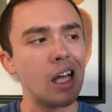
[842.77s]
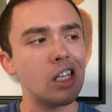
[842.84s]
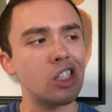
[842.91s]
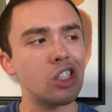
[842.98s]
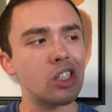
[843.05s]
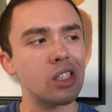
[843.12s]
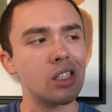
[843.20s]

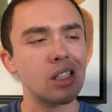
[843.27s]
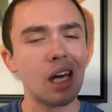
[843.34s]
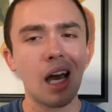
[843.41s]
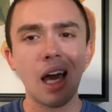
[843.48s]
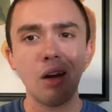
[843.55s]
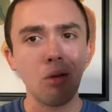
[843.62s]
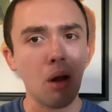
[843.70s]
just
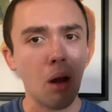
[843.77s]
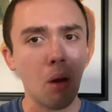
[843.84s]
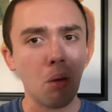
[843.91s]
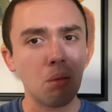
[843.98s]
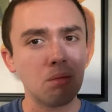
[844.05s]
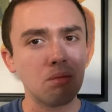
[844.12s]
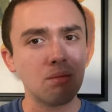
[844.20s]
i don't know
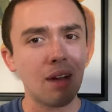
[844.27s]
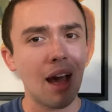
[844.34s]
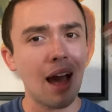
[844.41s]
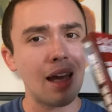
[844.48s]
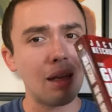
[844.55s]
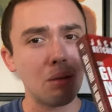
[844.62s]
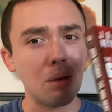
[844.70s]
i
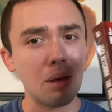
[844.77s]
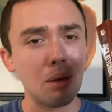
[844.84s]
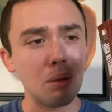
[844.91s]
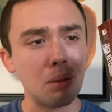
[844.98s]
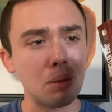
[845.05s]
don't know